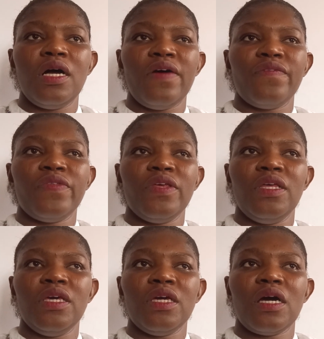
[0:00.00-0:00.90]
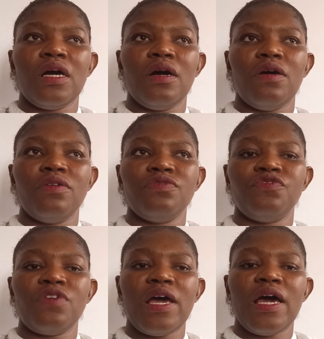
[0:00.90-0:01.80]
I think
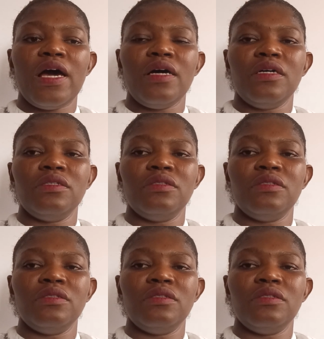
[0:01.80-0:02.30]
fire